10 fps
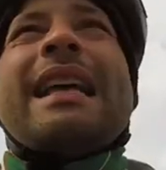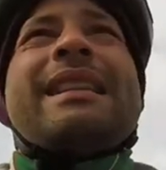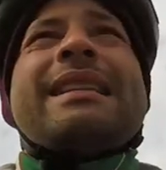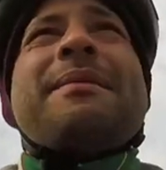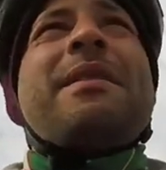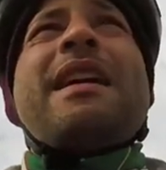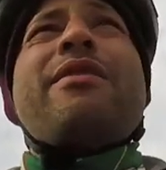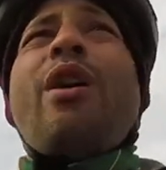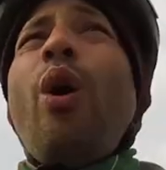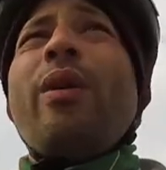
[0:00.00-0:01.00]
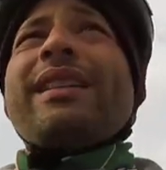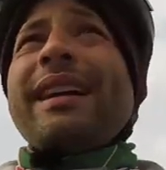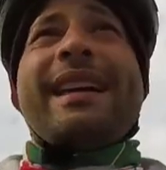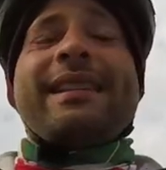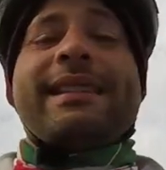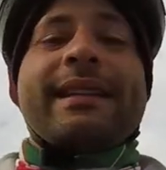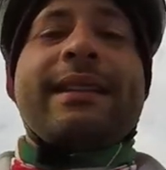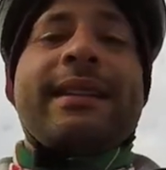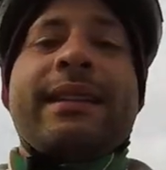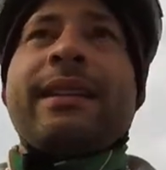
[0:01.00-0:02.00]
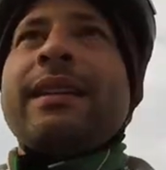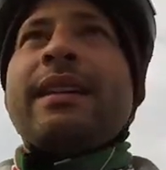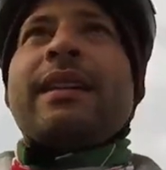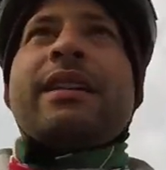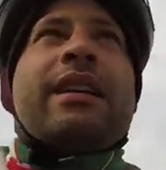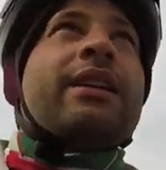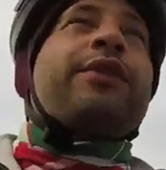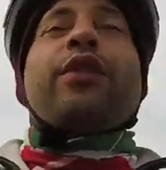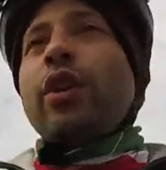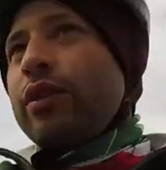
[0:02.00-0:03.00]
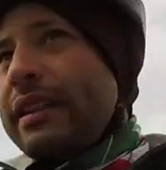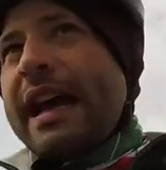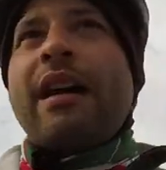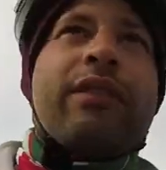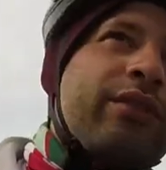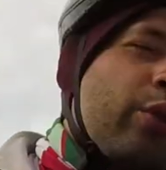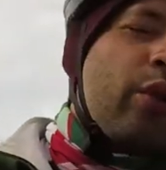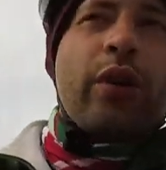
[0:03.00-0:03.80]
and somehow always against it. If you go down,